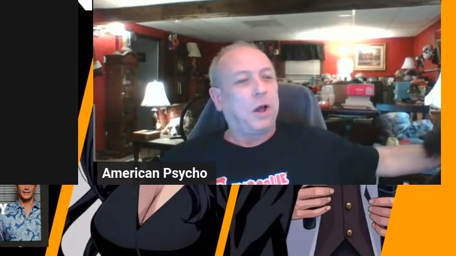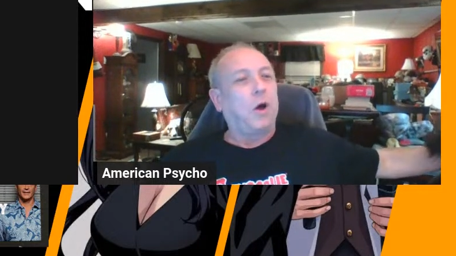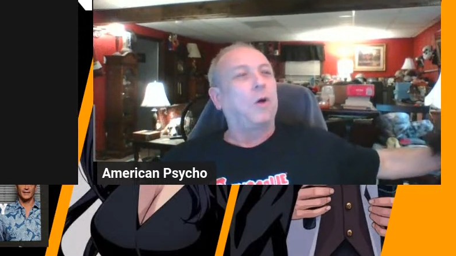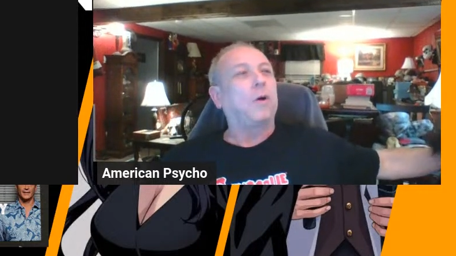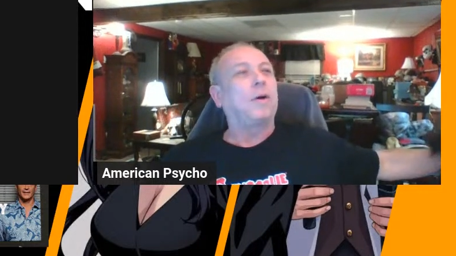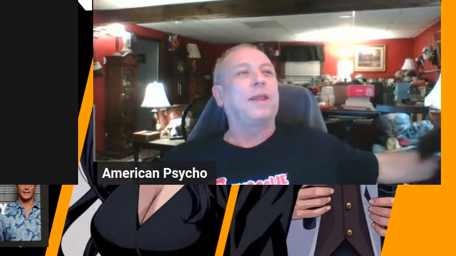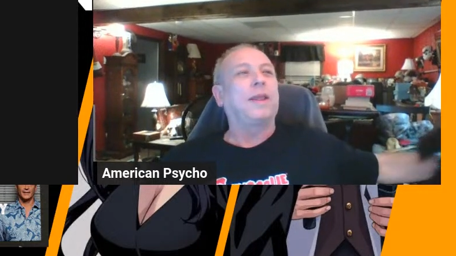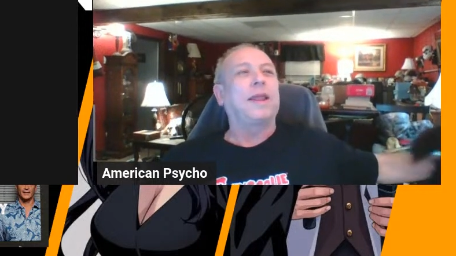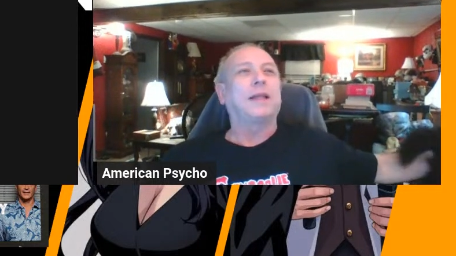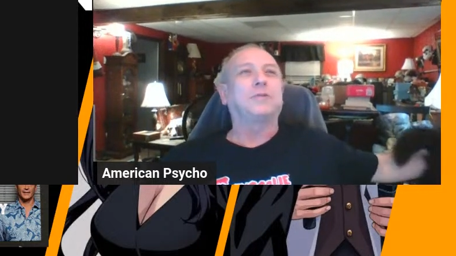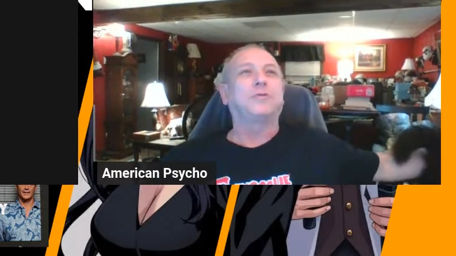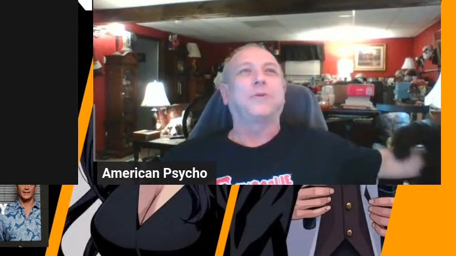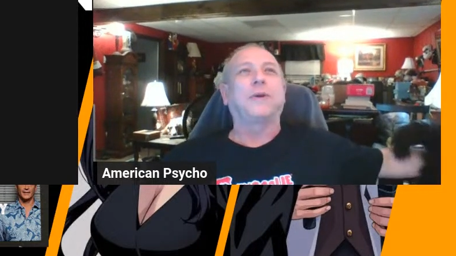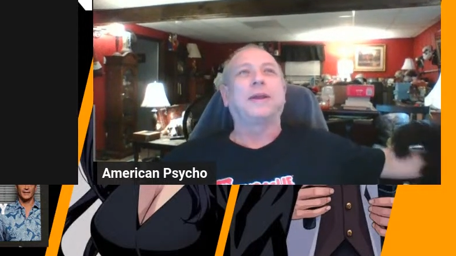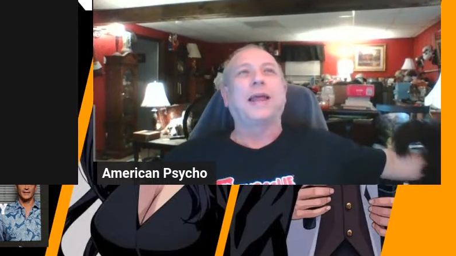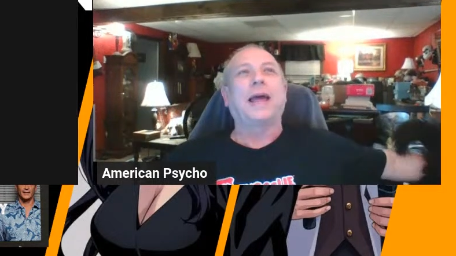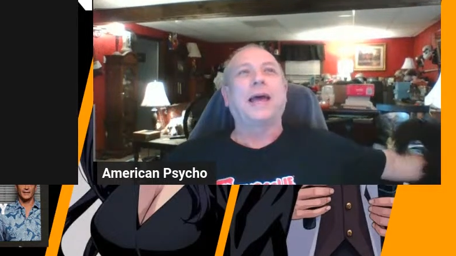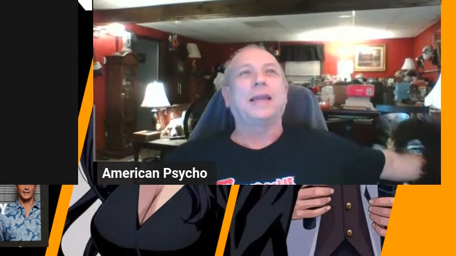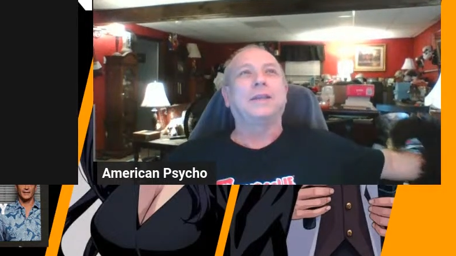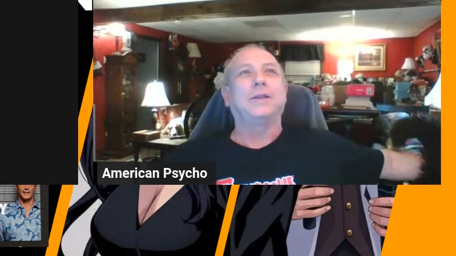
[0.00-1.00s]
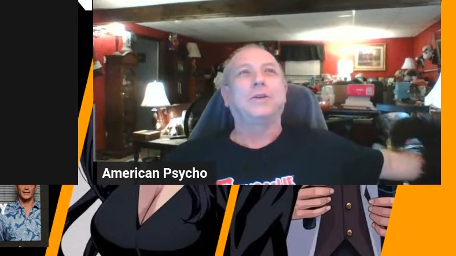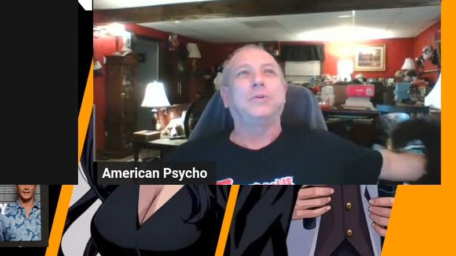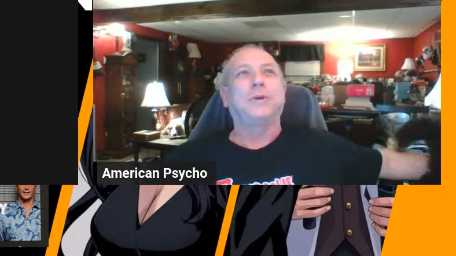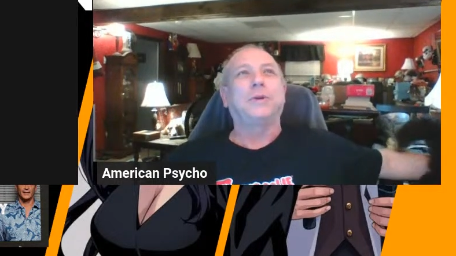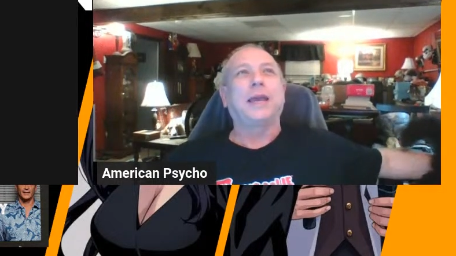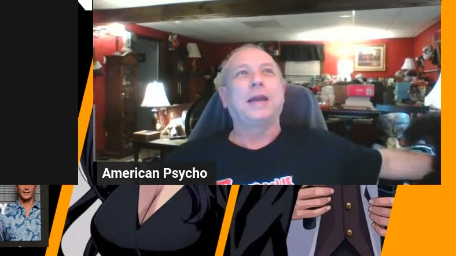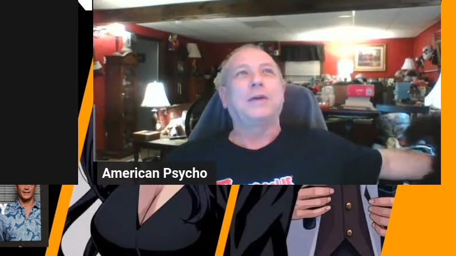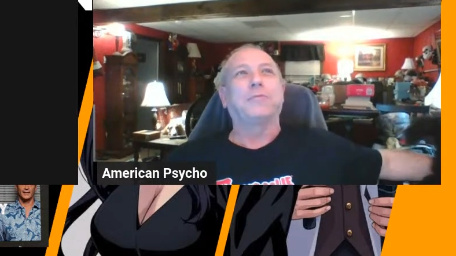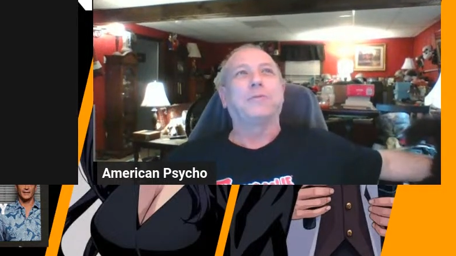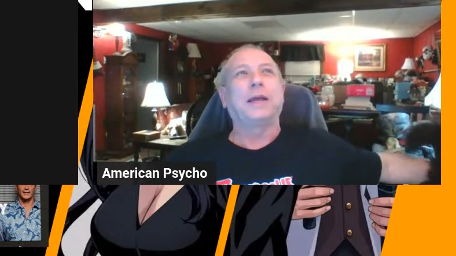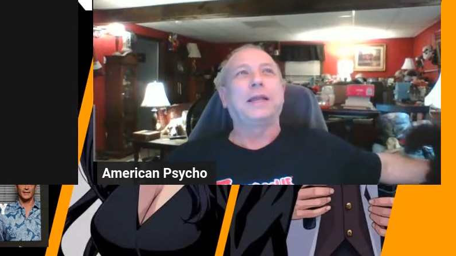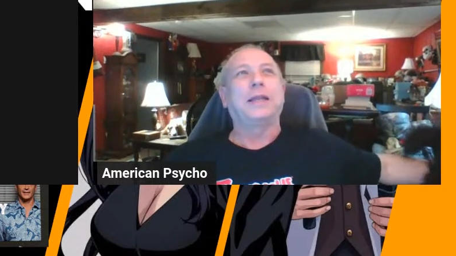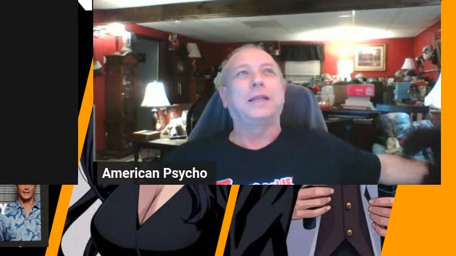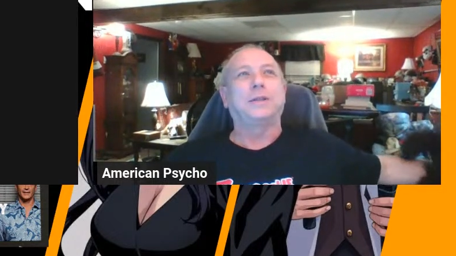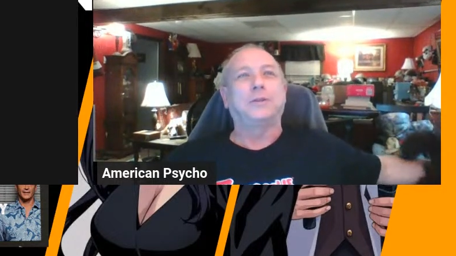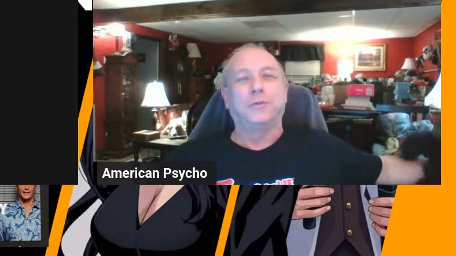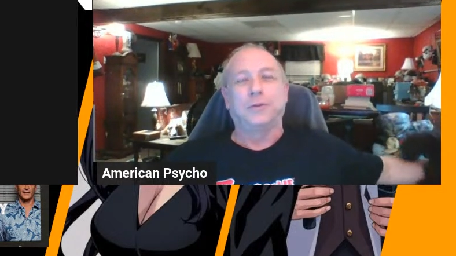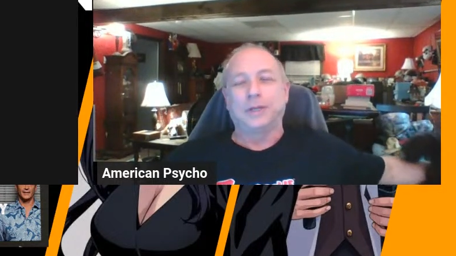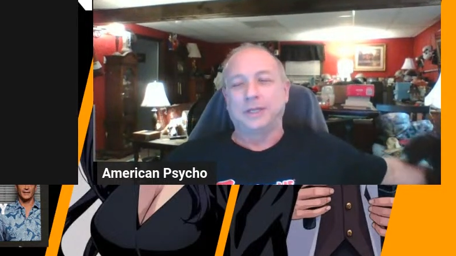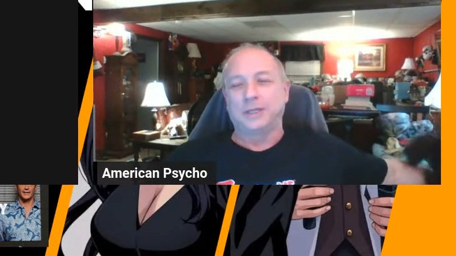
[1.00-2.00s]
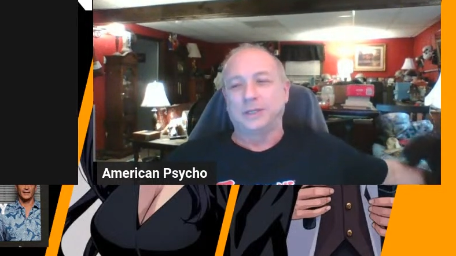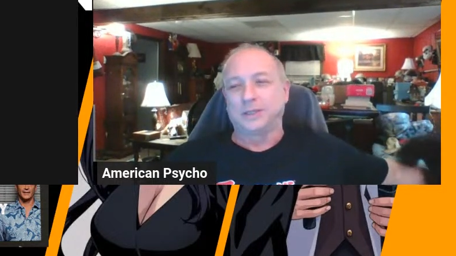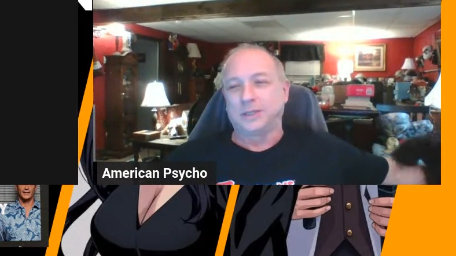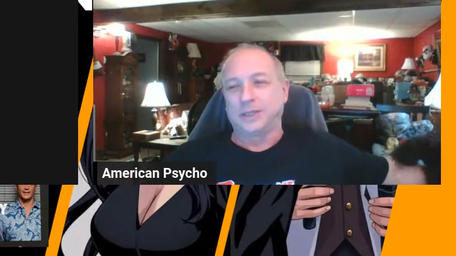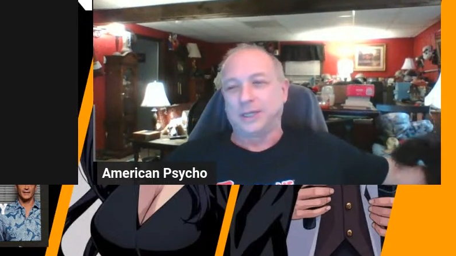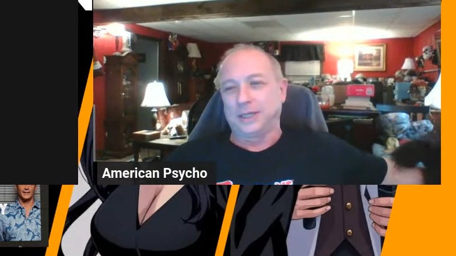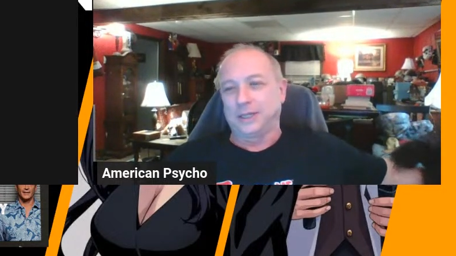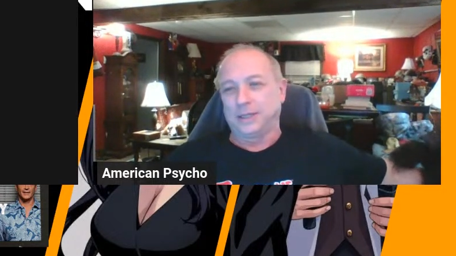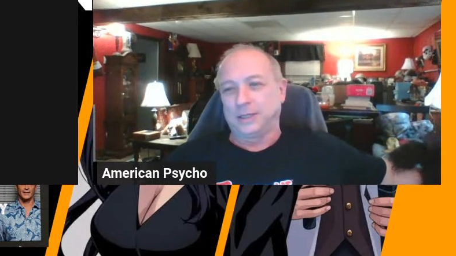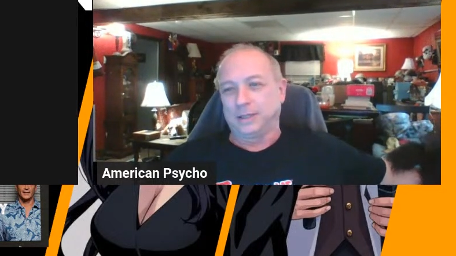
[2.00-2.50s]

oh, yeah, that's right, Hadley. You can't rate it. You didn't see it.